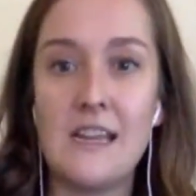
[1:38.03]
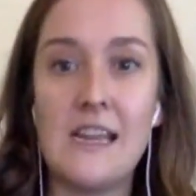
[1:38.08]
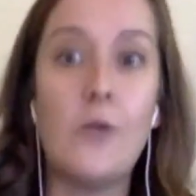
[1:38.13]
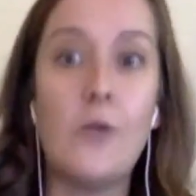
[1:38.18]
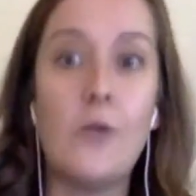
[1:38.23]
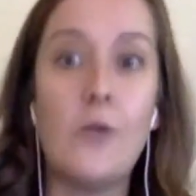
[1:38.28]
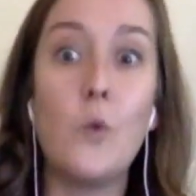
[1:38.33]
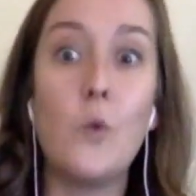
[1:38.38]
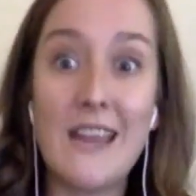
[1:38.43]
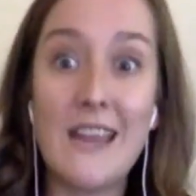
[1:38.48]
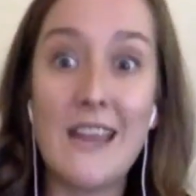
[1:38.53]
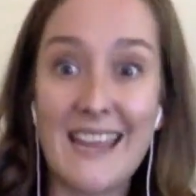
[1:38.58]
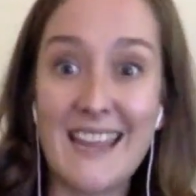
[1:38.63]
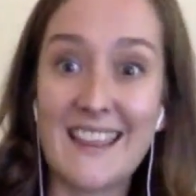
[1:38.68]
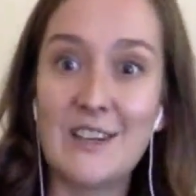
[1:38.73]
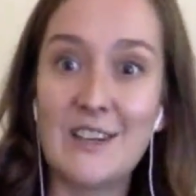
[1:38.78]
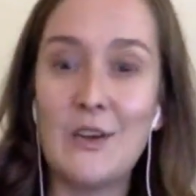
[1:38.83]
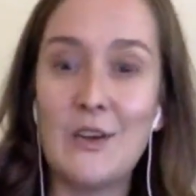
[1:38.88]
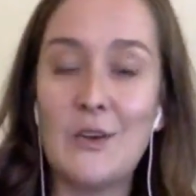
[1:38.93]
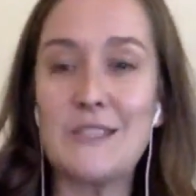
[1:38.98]
with
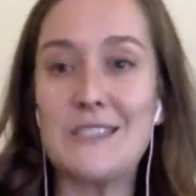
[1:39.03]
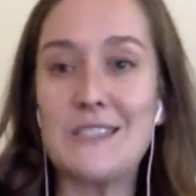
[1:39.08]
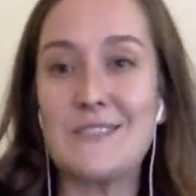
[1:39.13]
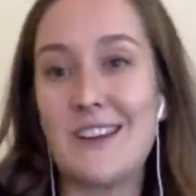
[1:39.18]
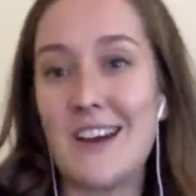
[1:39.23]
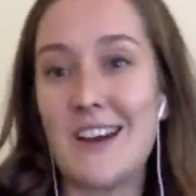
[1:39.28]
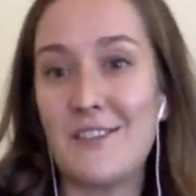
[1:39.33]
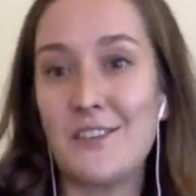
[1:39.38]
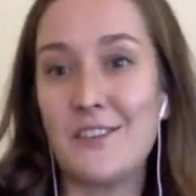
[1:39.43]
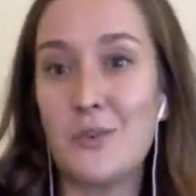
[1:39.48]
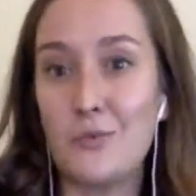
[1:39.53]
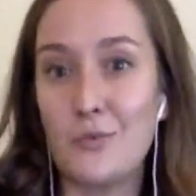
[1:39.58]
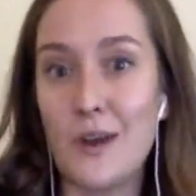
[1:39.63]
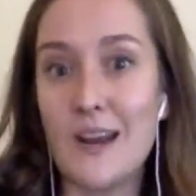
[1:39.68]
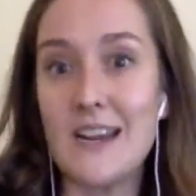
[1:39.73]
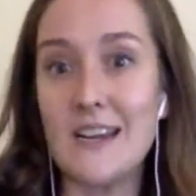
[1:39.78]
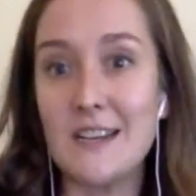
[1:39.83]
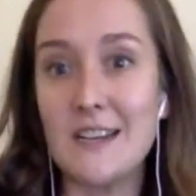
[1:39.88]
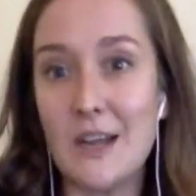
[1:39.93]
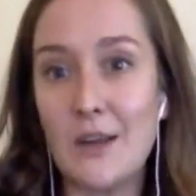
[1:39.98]
lots of kind of
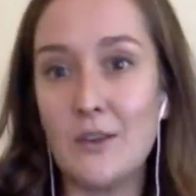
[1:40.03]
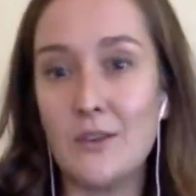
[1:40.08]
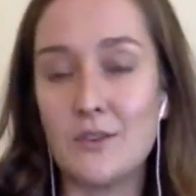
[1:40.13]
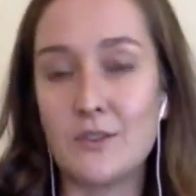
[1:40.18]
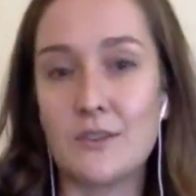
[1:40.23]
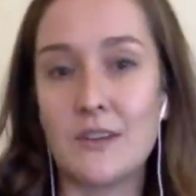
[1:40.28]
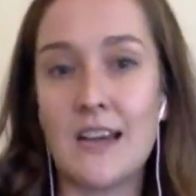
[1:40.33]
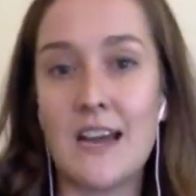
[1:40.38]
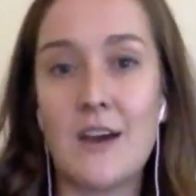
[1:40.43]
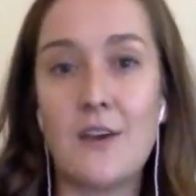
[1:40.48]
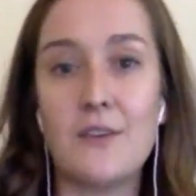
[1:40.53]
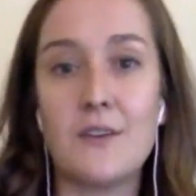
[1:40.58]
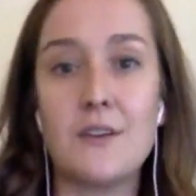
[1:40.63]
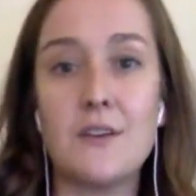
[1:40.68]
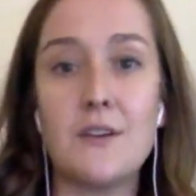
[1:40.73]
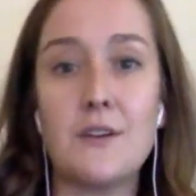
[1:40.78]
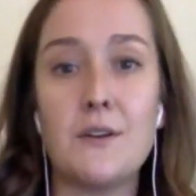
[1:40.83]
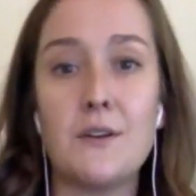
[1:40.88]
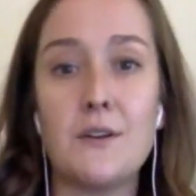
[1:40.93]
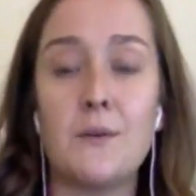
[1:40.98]
great notes on how
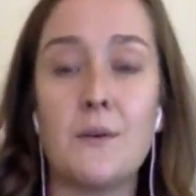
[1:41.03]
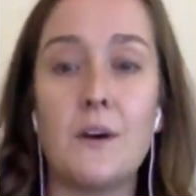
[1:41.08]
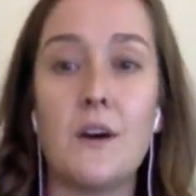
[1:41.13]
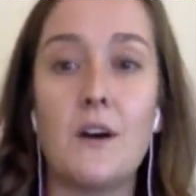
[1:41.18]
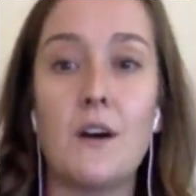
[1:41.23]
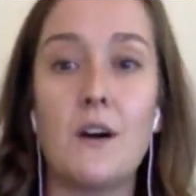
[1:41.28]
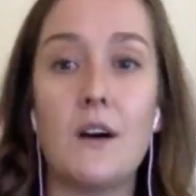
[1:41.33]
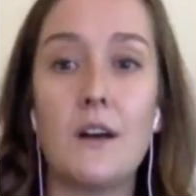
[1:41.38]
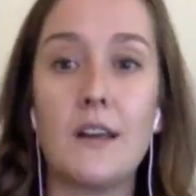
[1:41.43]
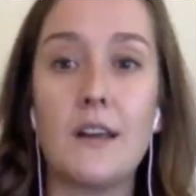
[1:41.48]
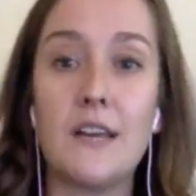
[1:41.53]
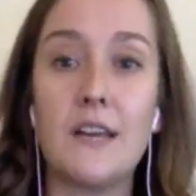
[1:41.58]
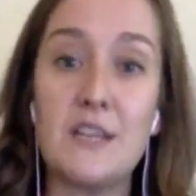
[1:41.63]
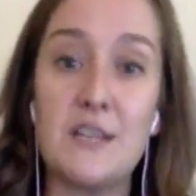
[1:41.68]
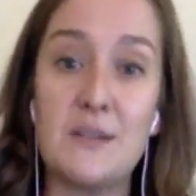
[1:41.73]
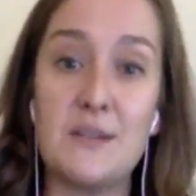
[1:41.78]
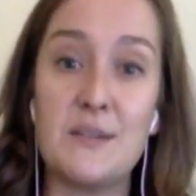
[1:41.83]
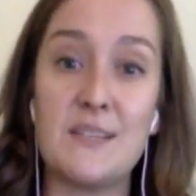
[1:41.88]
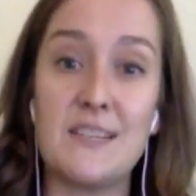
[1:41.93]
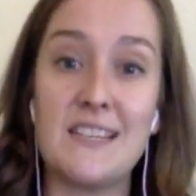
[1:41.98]
you can
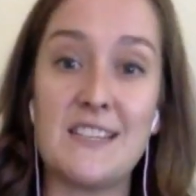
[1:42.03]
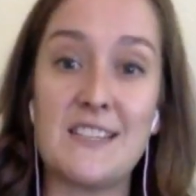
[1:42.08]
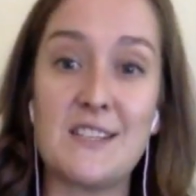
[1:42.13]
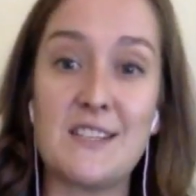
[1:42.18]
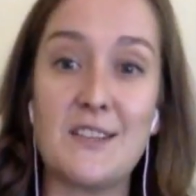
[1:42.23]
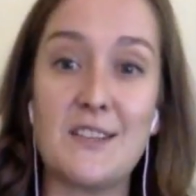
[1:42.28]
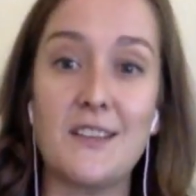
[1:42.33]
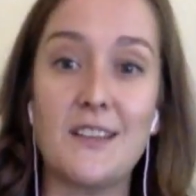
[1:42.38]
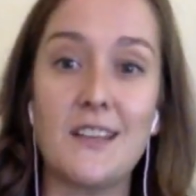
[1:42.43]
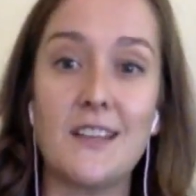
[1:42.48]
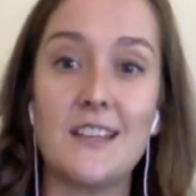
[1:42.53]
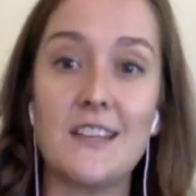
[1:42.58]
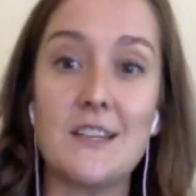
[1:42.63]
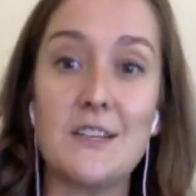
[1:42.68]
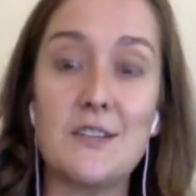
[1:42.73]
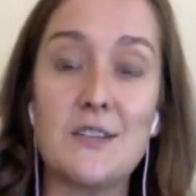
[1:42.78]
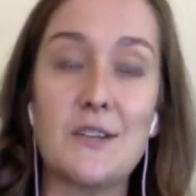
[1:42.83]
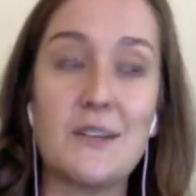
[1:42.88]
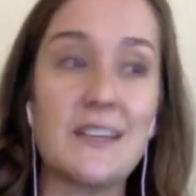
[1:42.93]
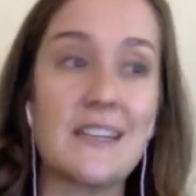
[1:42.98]
use it so that you
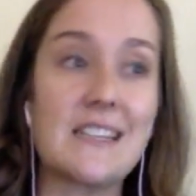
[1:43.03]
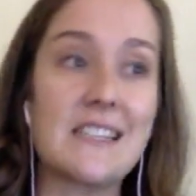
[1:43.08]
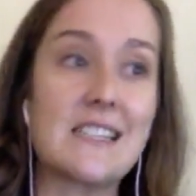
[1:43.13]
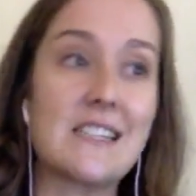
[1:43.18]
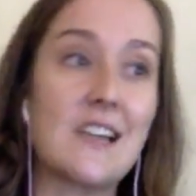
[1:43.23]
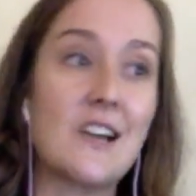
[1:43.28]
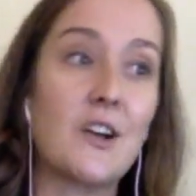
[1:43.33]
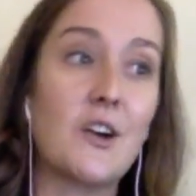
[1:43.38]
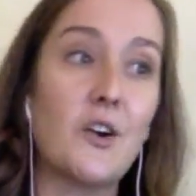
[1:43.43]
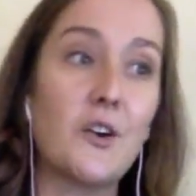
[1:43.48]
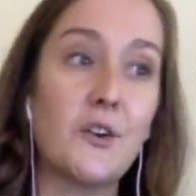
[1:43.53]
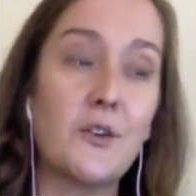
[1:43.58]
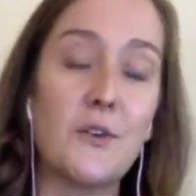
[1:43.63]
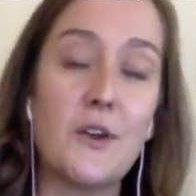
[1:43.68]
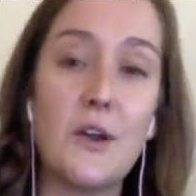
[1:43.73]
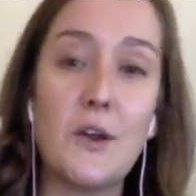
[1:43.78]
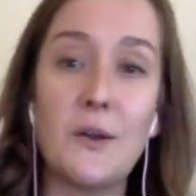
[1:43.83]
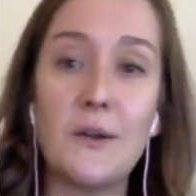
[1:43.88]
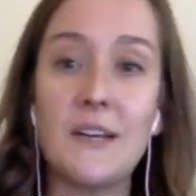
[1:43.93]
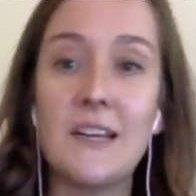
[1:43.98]
don't get stuck on your
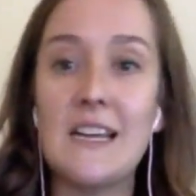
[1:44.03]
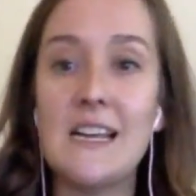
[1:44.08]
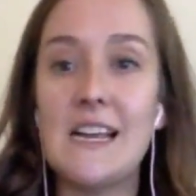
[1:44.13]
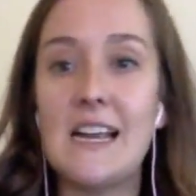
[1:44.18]
own.